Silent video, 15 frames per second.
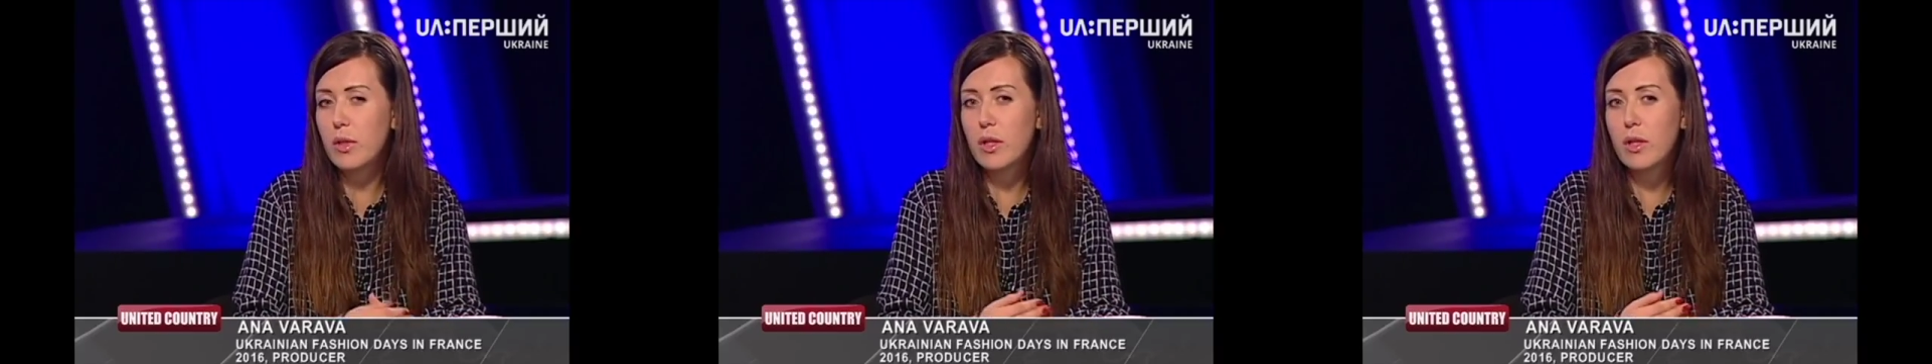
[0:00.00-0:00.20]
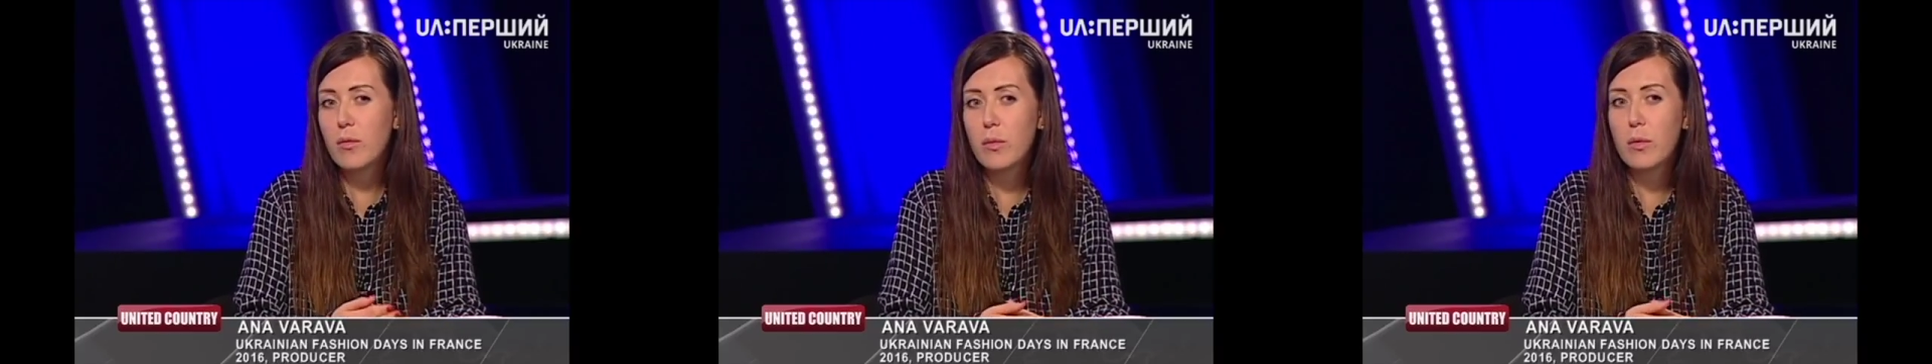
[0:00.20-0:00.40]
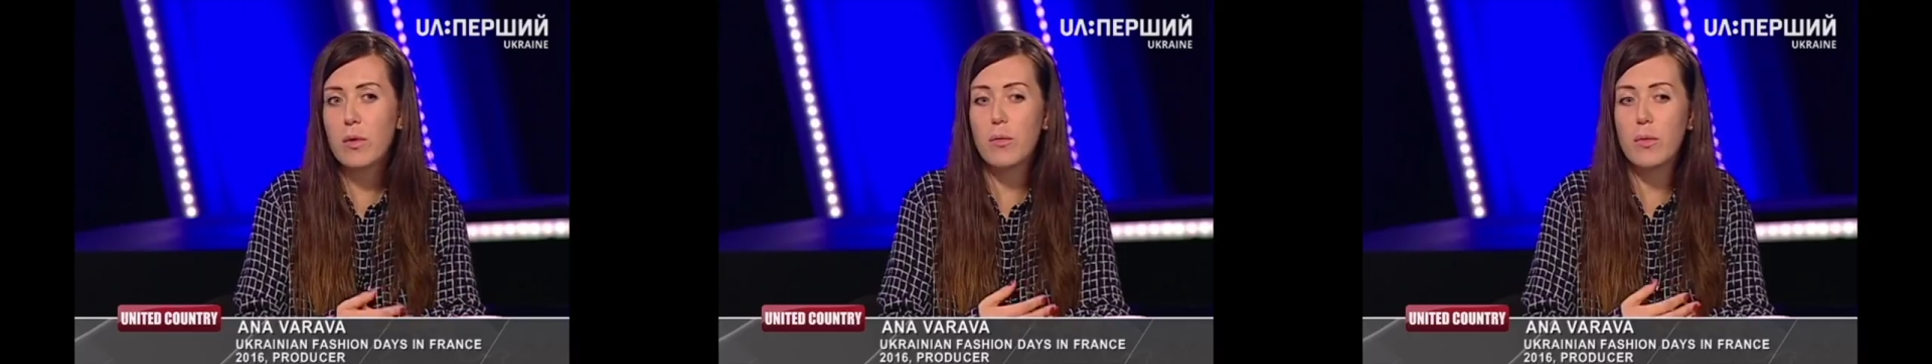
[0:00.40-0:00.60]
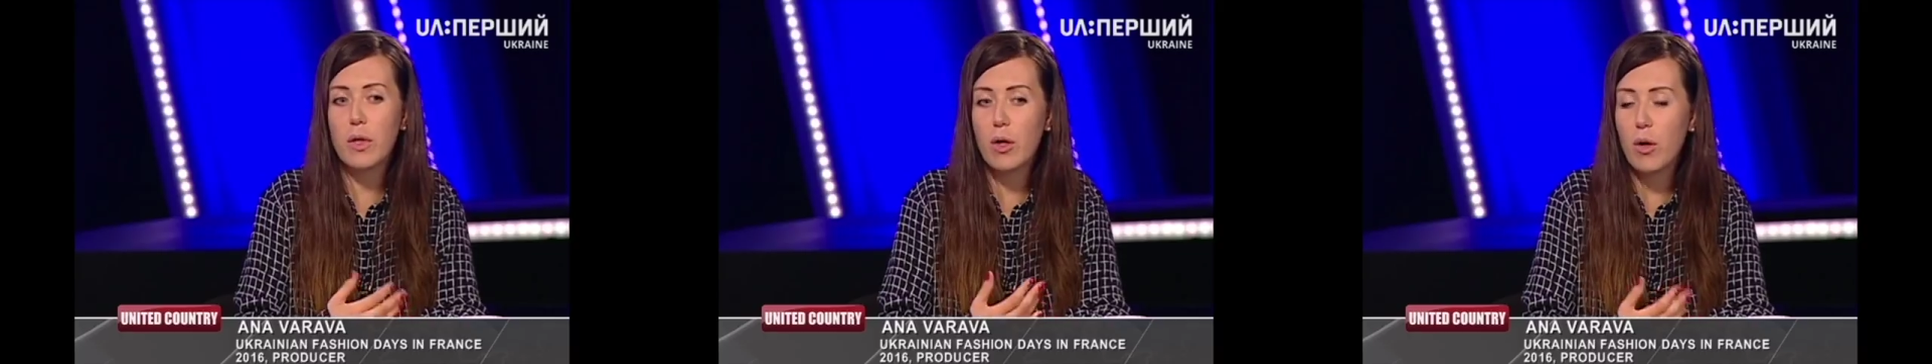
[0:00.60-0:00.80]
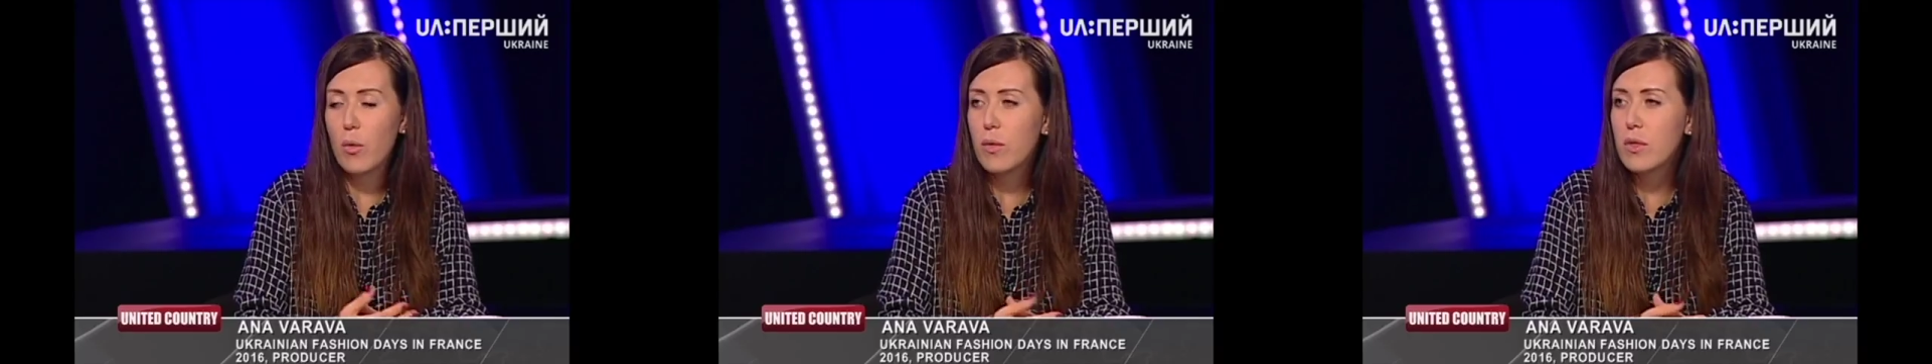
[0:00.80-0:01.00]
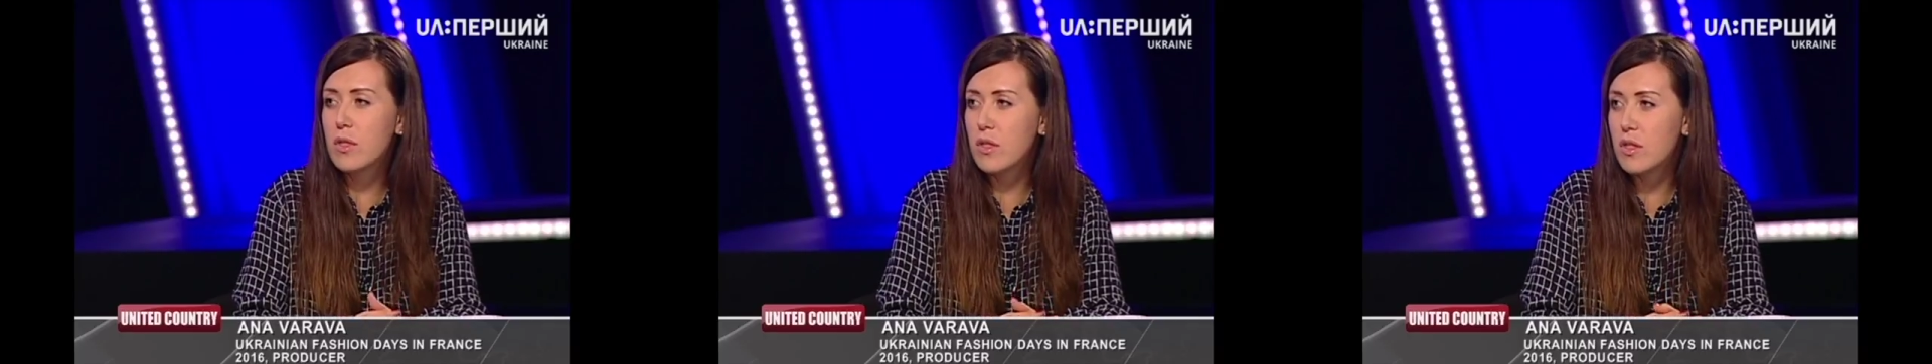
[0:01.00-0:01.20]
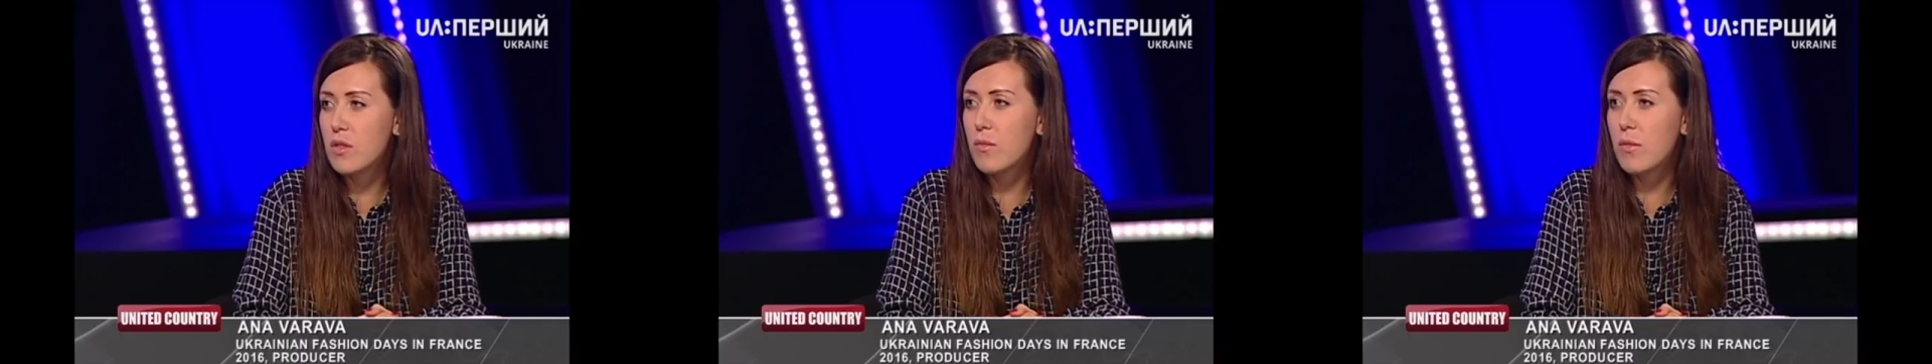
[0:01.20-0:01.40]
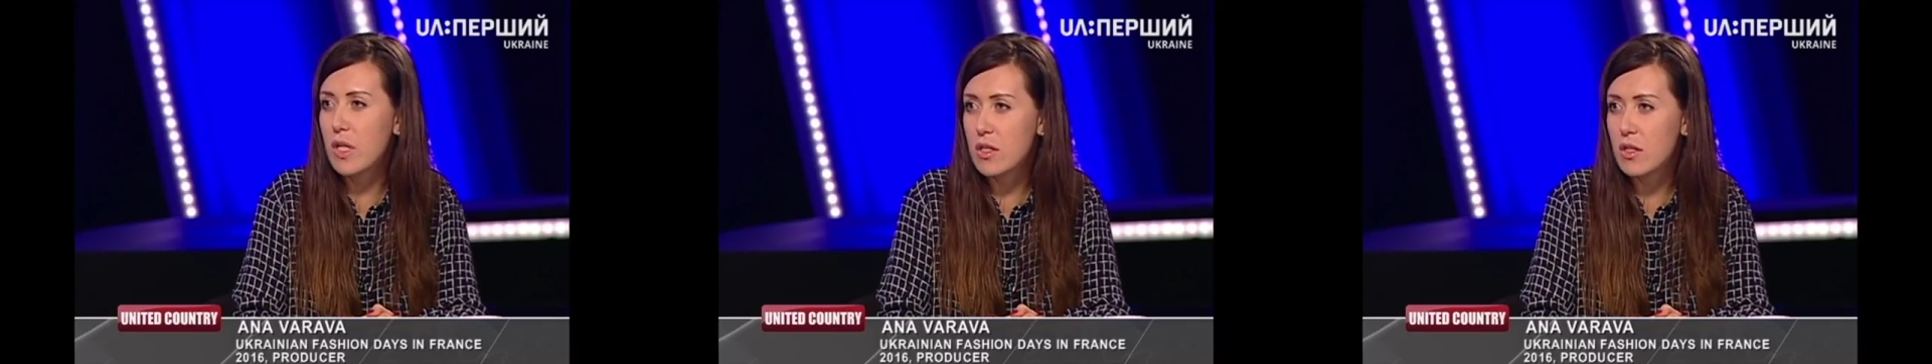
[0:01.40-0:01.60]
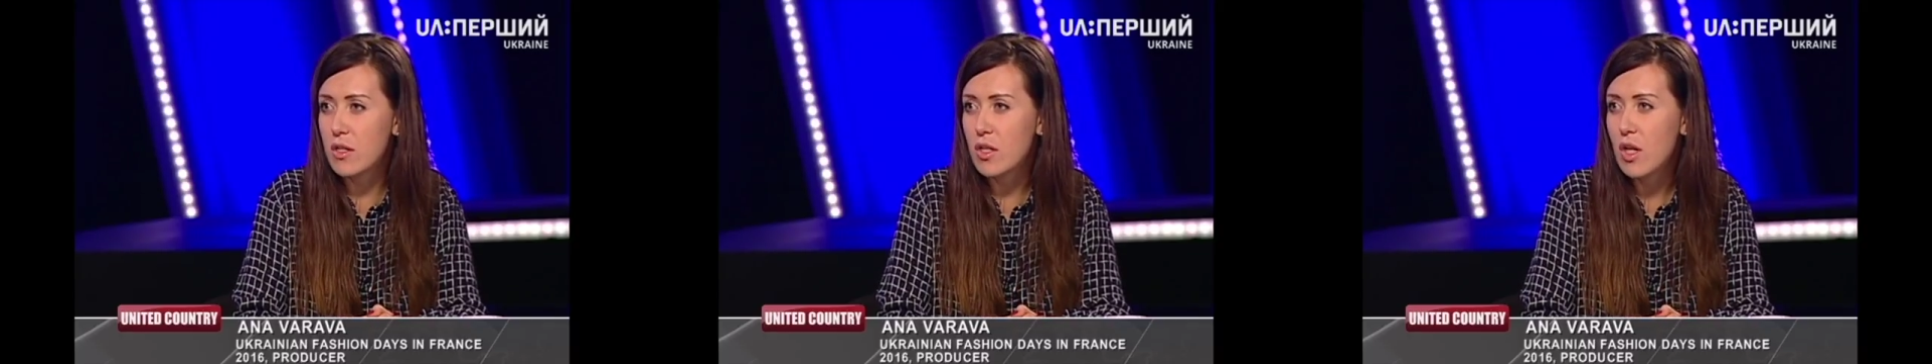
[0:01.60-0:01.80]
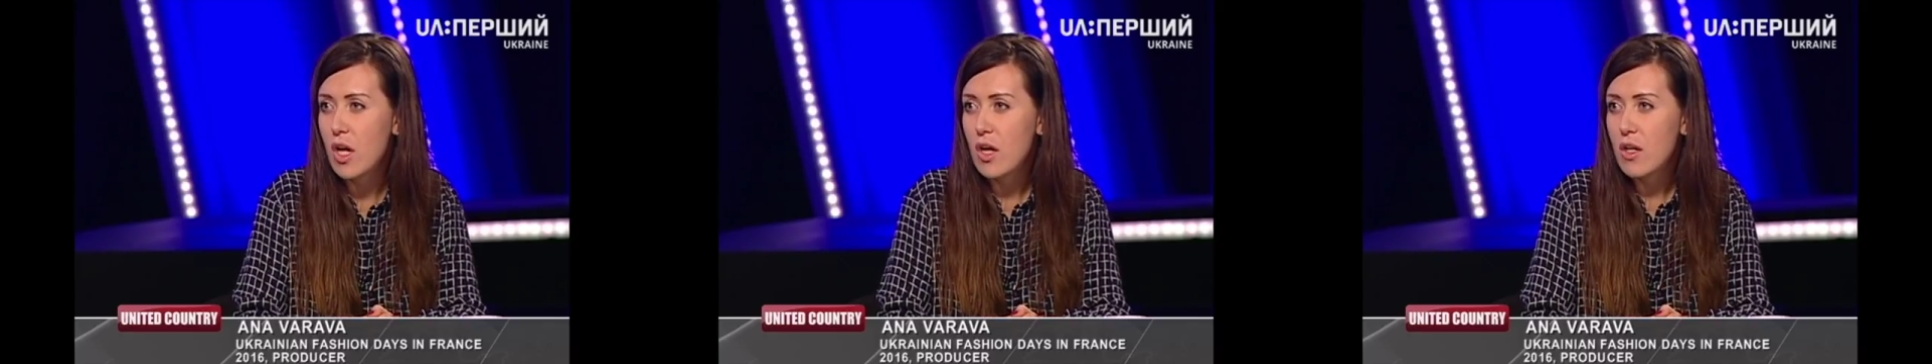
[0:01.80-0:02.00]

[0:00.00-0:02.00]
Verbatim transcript: give we go with this message.